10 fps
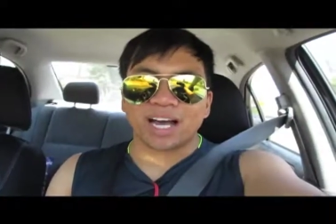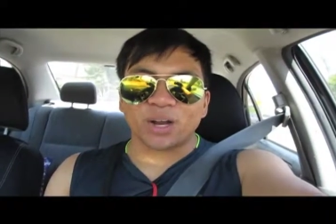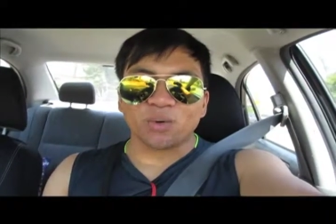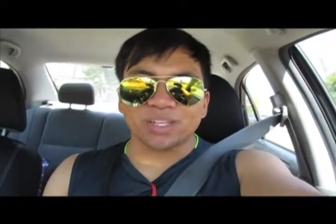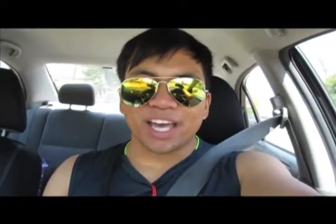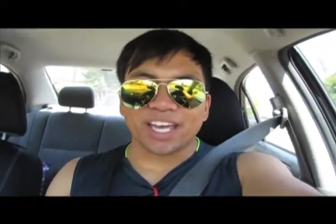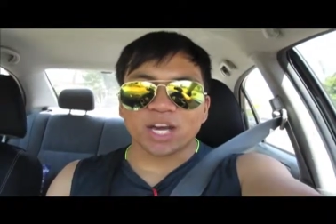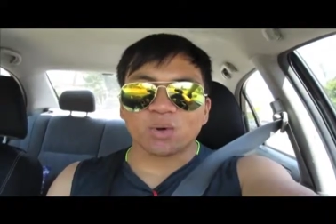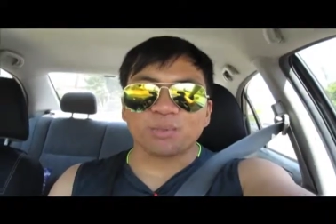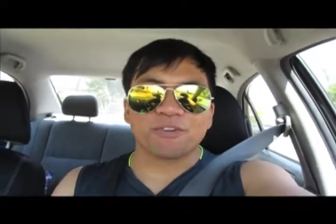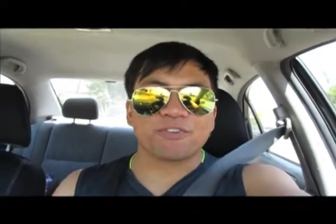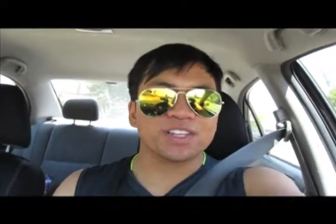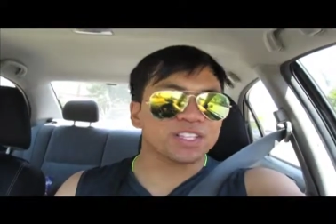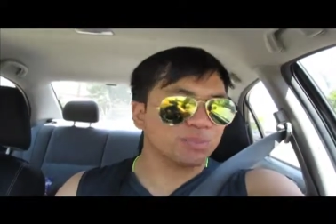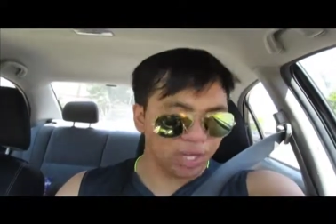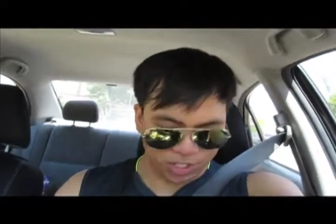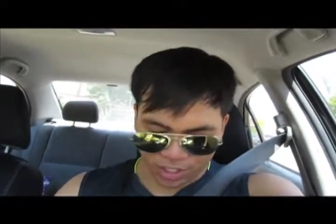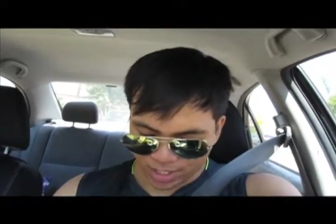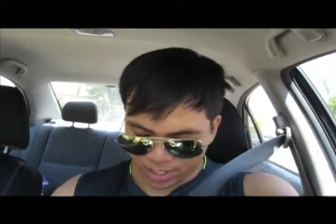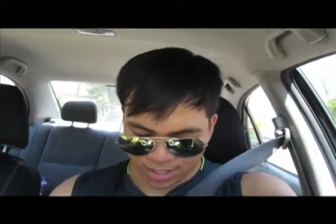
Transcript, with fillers: I don't really hang out with my friends as much